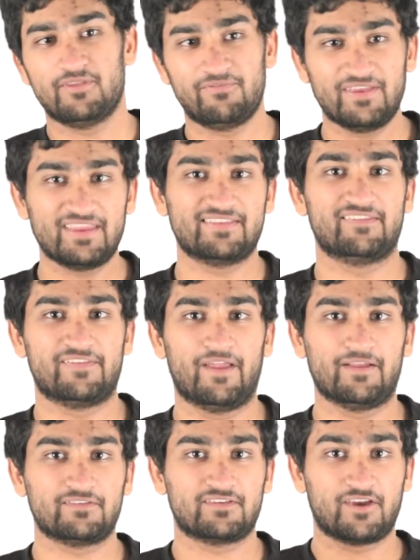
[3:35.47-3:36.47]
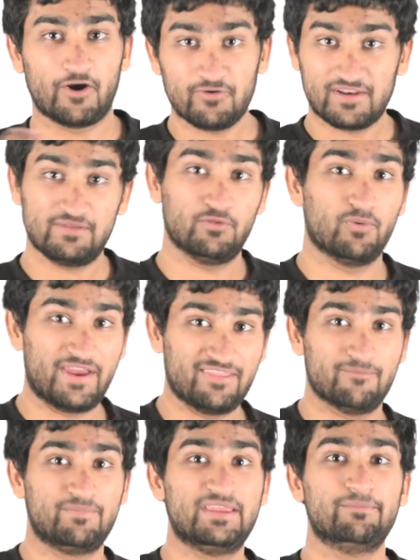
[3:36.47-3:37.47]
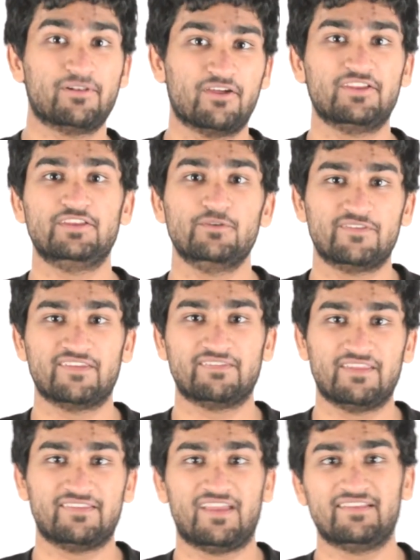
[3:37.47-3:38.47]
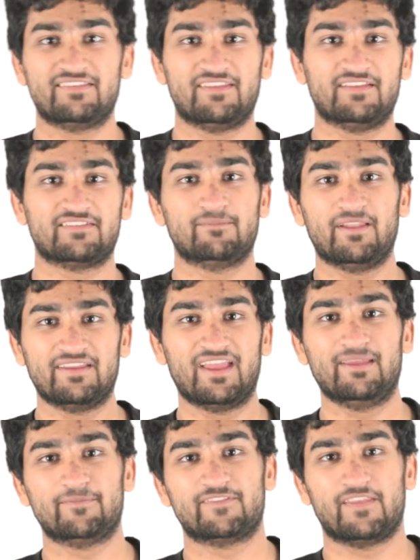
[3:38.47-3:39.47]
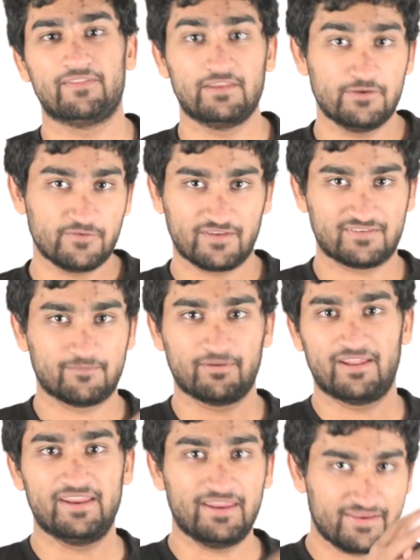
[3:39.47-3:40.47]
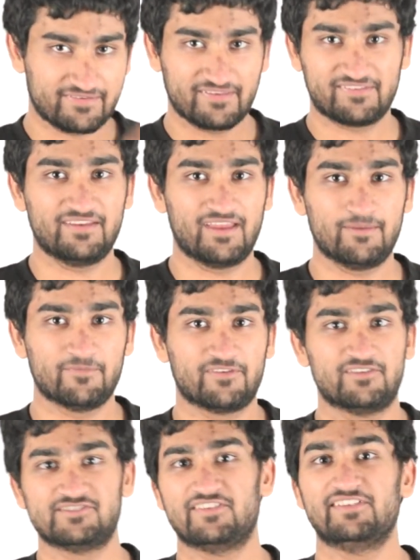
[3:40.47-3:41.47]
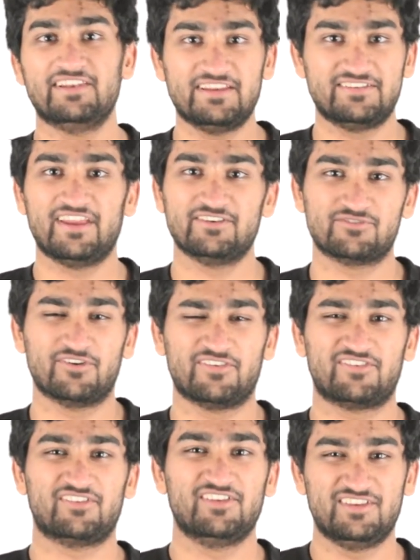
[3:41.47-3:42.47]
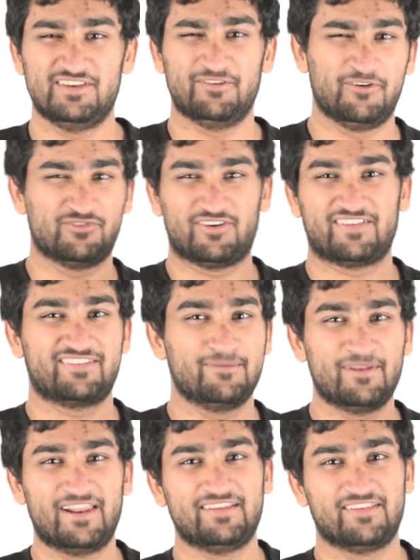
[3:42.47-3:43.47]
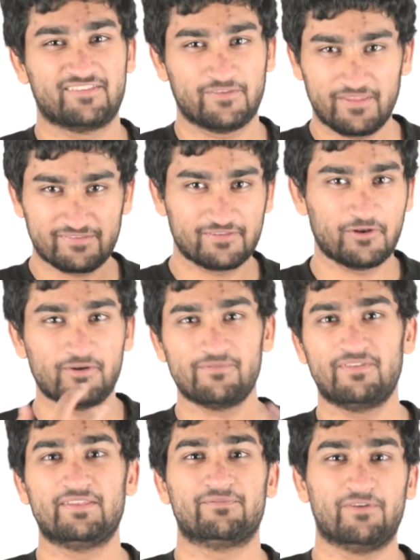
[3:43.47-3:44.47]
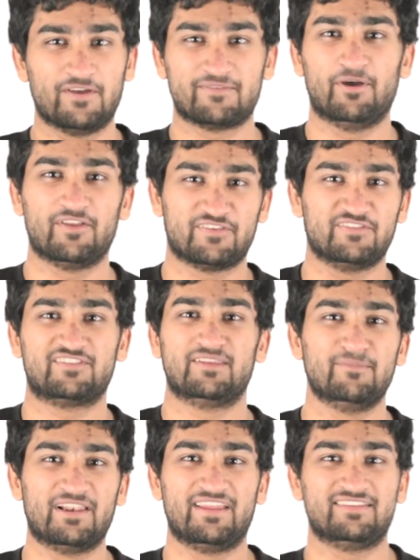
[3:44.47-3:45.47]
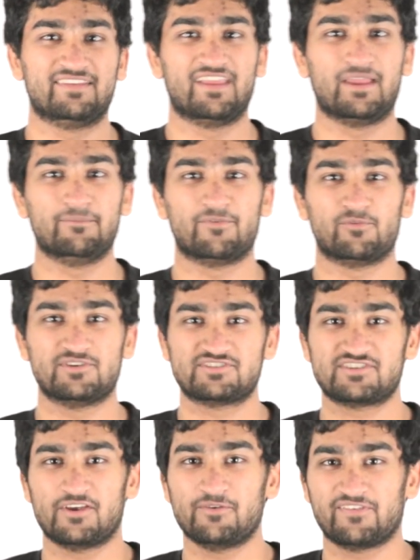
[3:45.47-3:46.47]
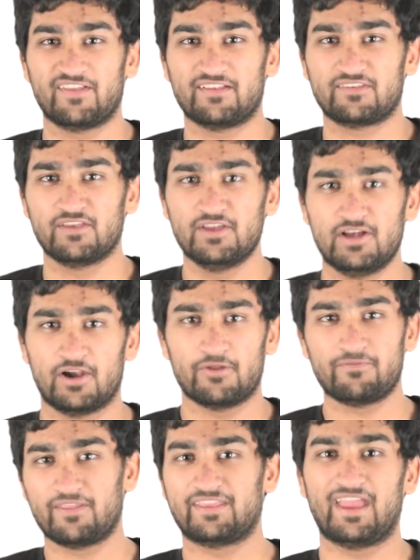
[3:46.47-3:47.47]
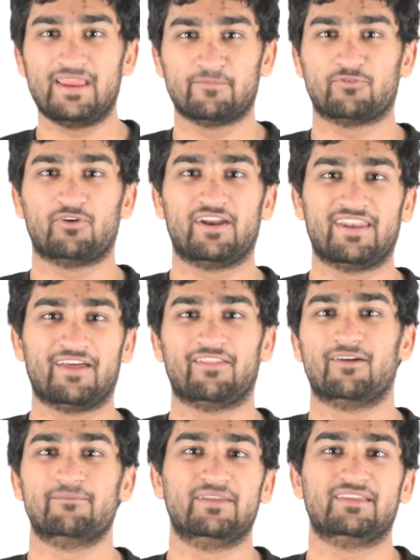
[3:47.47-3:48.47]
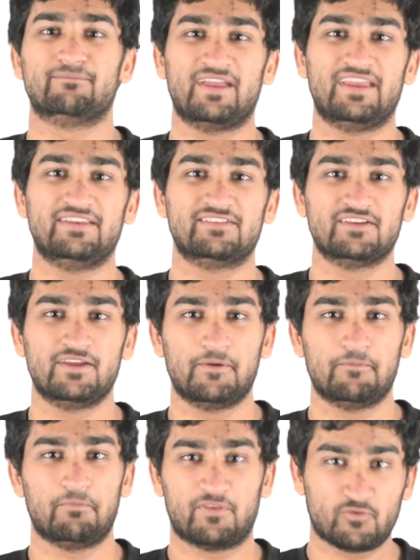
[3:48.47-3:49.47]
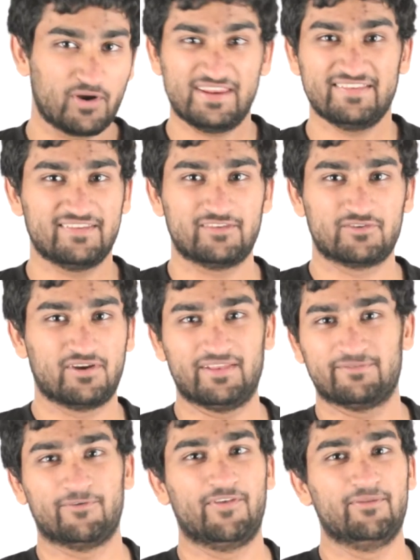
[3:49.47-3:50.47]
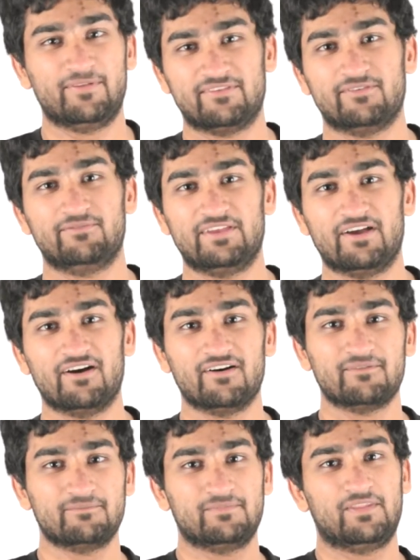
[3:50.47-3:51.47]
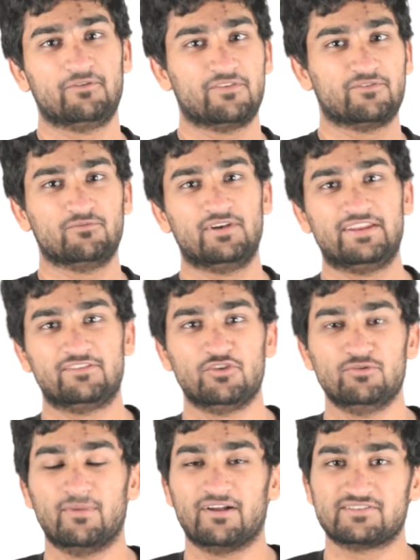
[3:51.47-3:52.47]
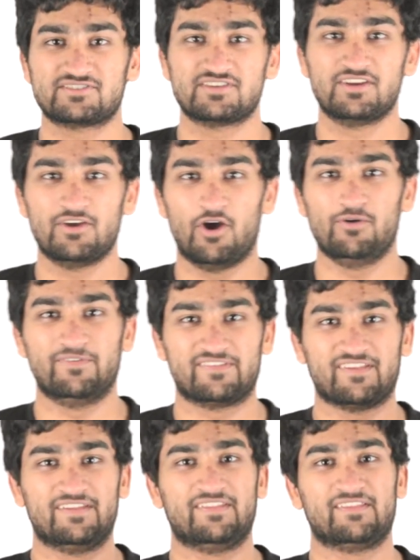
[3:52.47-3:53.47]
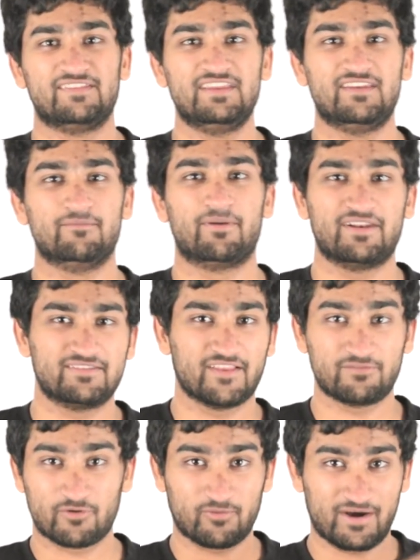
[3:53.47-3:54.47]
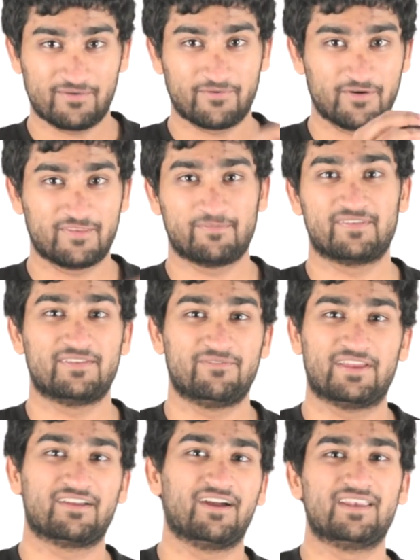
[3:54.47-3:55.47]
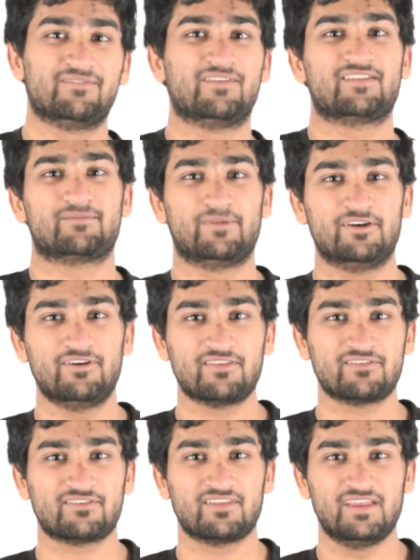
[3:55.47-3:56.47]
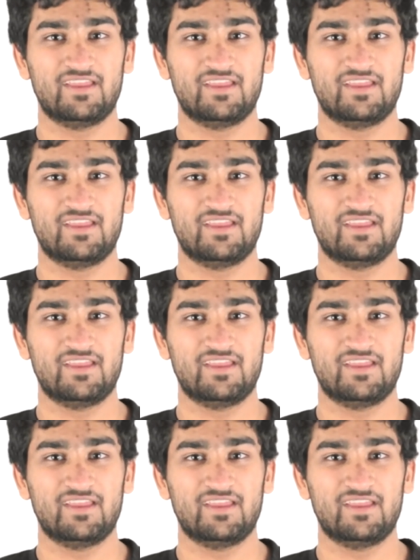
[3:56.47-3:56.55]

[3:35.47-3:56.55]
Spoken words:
the thing is that currently the way that people are using these headsets to play games is that they're using it to play existing games such as Elite Dangerous, Euro Truck Simulator. So there's a lot of these first-person simulator games, which shows that a lot of the games right now that are being made, it's quite easy to transfer them into VR. There isn't really too much oversight that's needed, but it does require a very specific kind of experience.